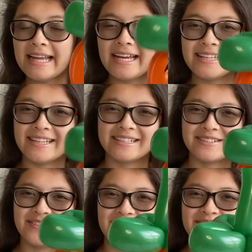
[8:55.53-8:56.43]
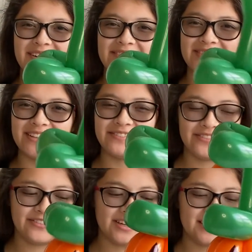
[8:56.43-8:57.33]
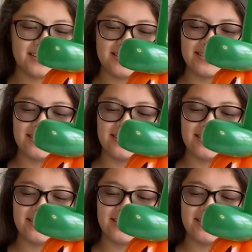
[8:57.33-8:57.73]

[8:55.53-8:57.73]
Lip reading: And there's my pumpkin face.